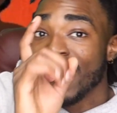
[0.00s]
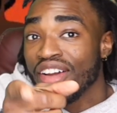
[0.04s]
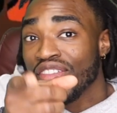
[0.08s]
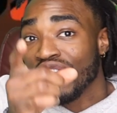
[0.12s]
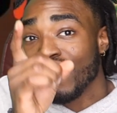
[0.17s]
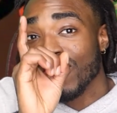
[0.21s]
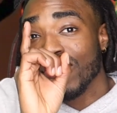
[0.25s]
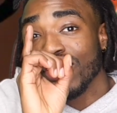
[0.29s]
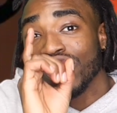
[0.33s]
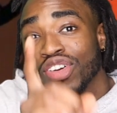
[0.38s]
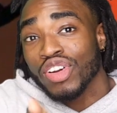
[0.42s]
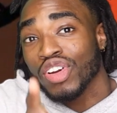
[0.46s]

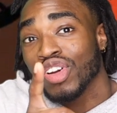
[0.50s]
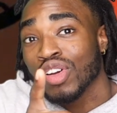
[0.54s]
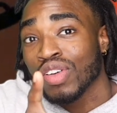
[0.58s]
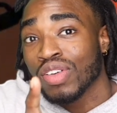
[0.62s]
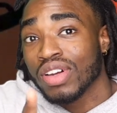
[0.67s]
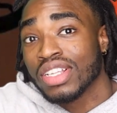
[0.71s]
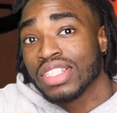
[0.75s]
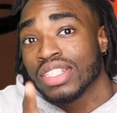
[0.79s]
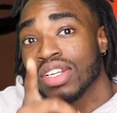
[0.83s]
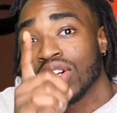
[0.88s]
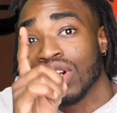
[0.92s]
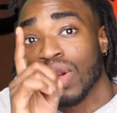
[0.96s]
every girl
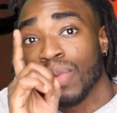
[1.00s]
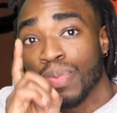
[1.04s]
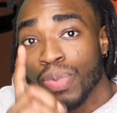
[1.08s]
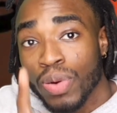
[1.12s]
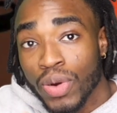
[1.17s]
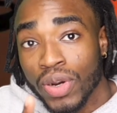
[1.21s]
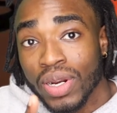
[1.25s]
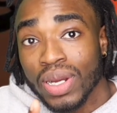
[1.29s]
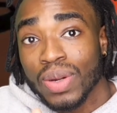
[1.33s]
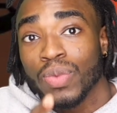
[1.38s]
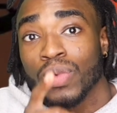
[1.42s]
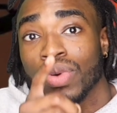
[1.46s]
is gonna
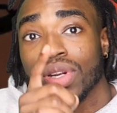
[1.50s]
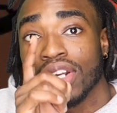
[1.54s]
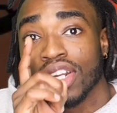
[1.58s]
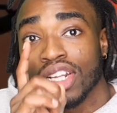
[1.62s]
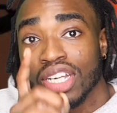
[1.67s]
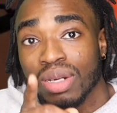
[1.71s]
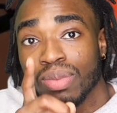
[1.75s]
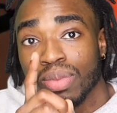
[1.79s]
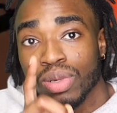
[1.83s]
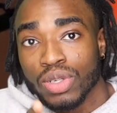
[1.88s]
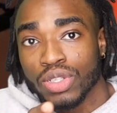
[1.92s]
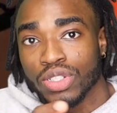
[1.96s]
put up with a
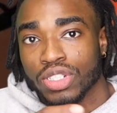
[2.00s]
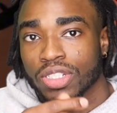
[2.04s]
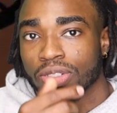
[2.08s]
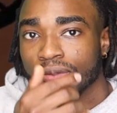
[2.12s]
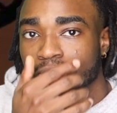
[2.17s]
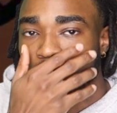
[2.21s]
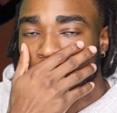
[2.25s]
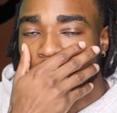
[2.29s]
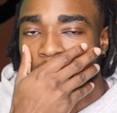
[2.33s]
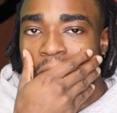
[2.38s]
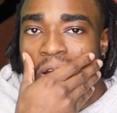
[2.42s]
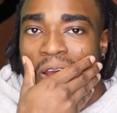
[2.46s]
nigga bullshit.
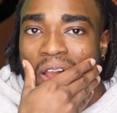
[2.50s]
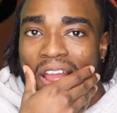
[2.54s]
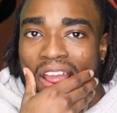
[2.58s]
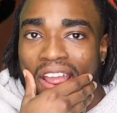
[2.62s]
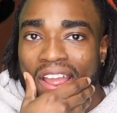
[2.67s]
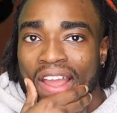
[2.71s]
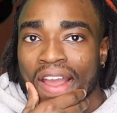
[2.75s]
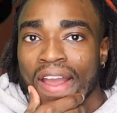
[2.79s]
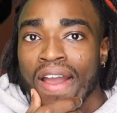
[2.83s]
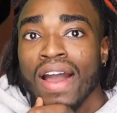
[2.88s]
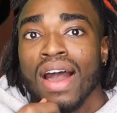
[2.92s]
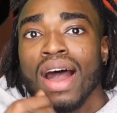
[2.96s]
Alright?